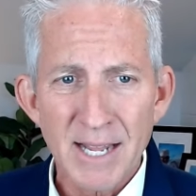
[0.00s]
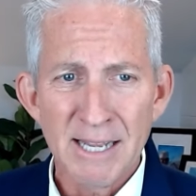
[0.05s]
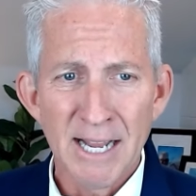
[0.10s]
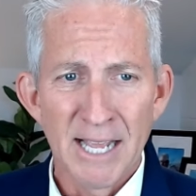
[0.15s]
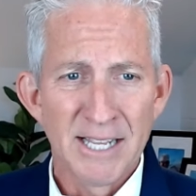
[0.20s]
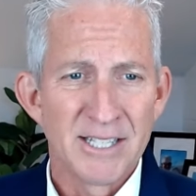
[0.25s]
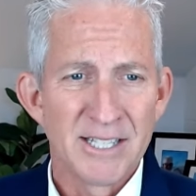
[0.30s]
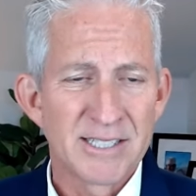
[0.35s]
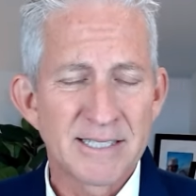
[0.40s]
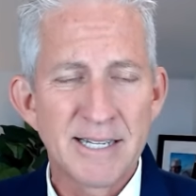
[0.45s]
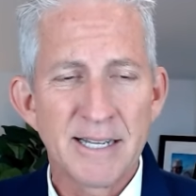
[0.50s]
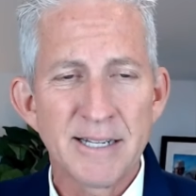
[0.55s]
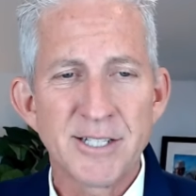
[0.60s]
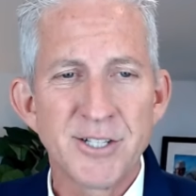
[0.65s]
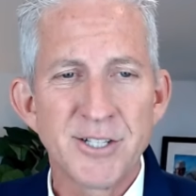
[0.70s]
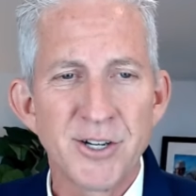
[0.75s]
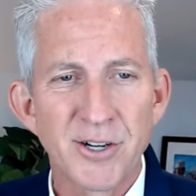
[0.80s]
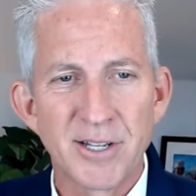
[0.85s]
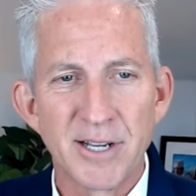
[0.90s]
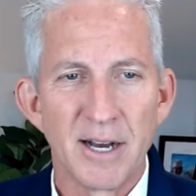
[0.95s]
That you stick
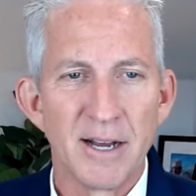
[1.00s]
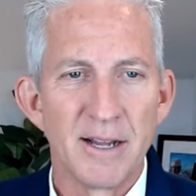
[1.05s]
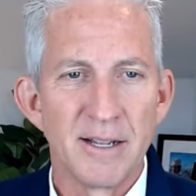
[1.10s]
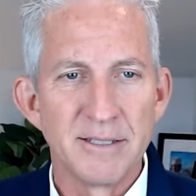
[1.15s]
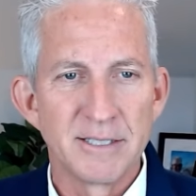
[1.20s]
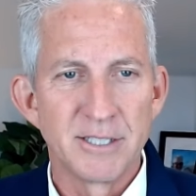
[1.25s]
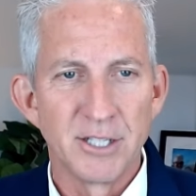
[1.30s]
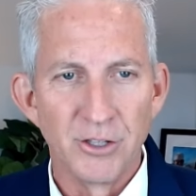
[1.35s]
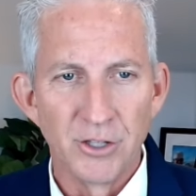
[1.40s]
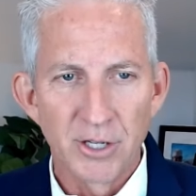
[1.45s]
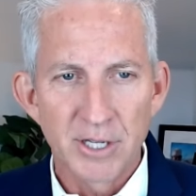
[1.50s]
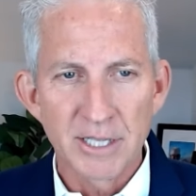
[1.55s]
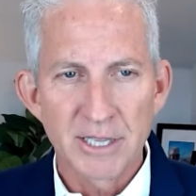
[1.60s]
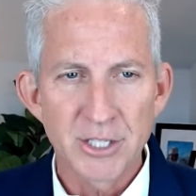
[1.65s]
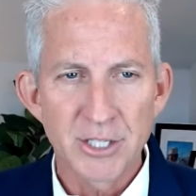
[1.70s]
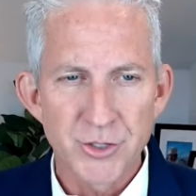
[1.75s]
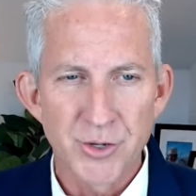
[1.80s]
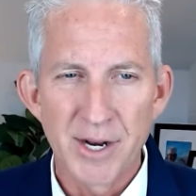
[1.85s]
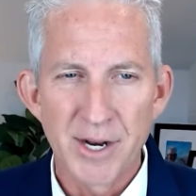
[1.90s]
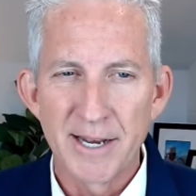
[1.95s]
to your guns, you look at
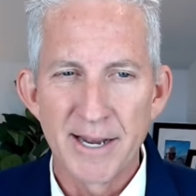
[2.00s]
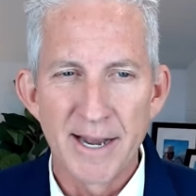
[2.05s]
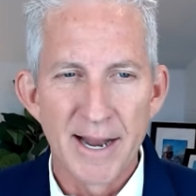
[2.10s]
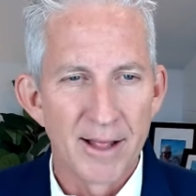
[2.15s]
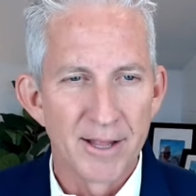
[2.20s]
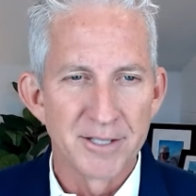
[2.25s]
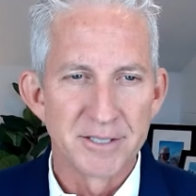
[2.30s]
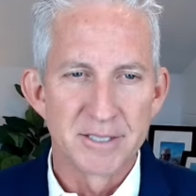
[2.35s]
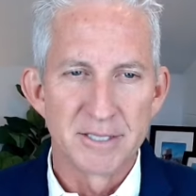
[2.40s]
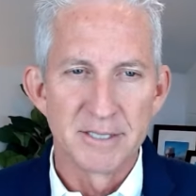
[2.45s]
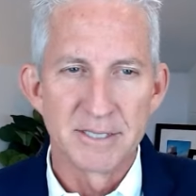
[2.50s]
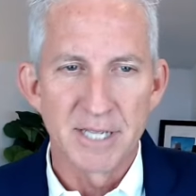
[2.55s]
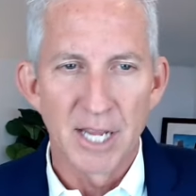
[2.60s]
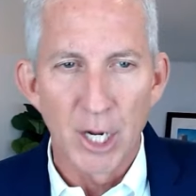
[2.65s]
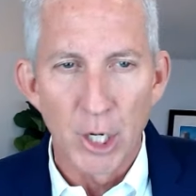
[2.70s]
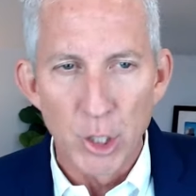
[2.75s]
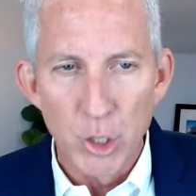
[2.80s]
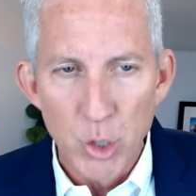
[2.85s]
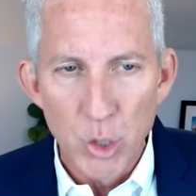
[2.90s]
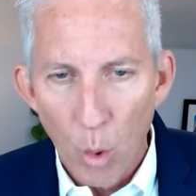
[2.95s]
the trend analysis,
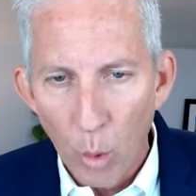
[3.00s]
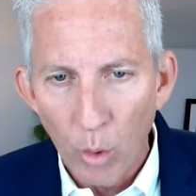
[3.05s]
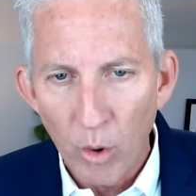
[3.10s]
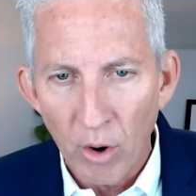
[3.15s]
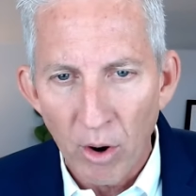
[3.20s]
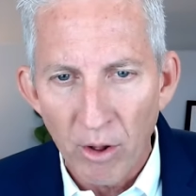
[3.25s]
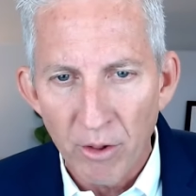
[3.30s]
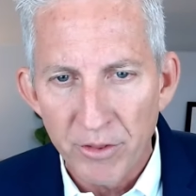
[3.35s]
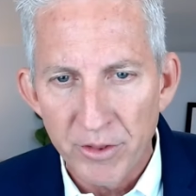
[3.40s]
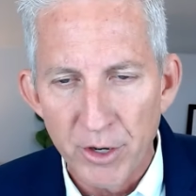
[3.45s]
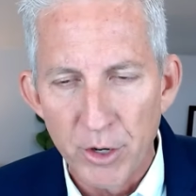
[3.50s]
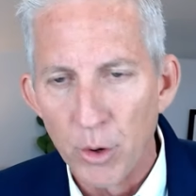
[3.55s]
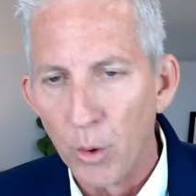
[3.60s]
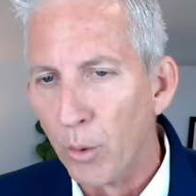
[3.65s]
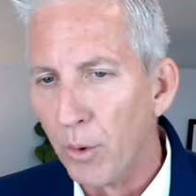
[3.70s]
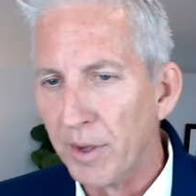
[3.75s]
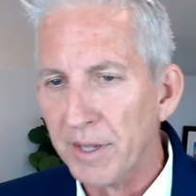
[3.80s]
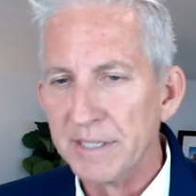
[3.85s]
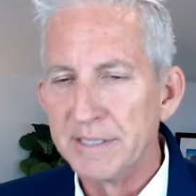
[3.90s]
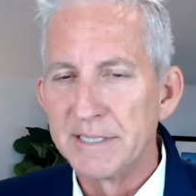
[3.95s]
ignore all the
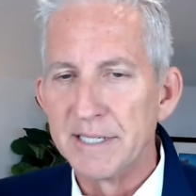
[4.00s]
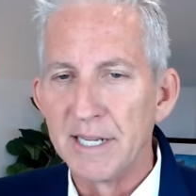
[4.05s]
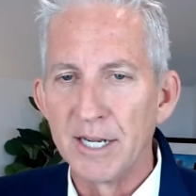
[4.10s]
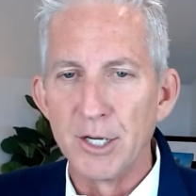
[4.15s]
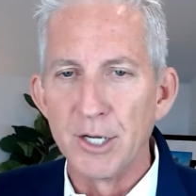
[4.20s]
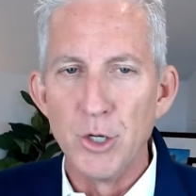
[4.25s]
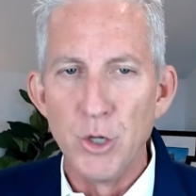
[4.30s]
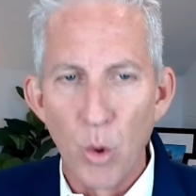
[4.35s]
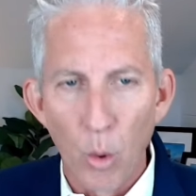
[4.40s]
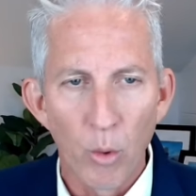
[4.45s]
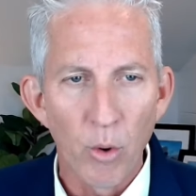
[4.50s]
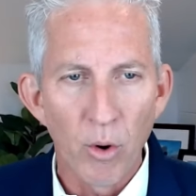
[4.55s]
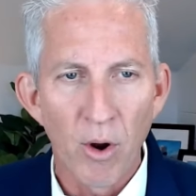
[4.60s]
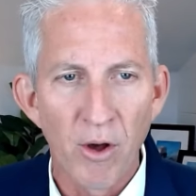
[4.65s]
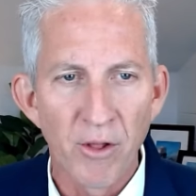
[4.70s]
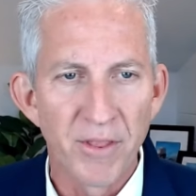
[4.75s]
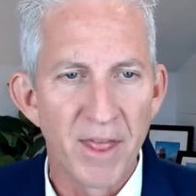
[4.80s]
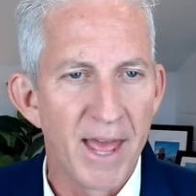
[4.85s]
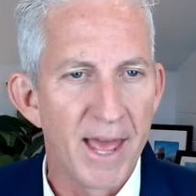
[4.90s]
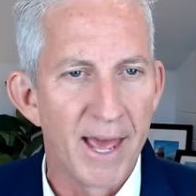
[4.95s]
noise, ignore
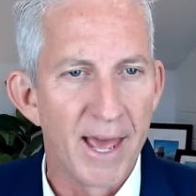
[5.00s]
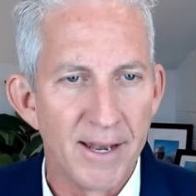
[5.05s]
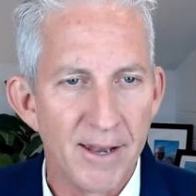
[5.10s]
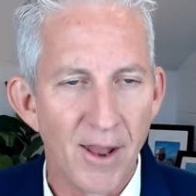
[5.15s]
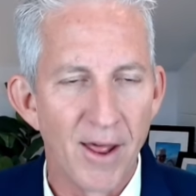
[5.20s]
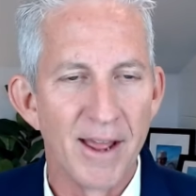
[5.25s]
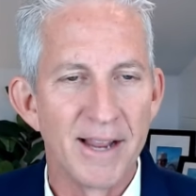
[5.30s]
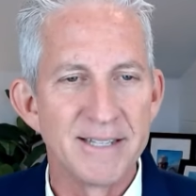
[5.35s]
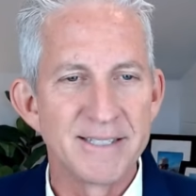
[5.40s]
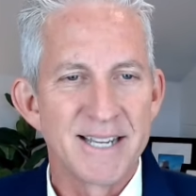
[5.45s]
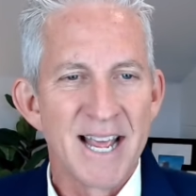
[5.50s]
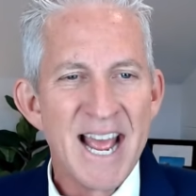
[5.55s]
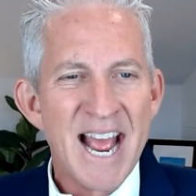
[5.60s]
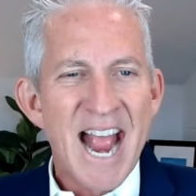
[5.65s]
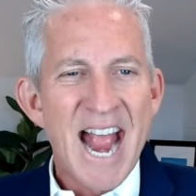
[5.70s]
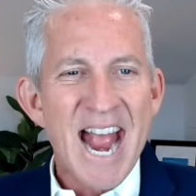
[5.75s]
all the headlines,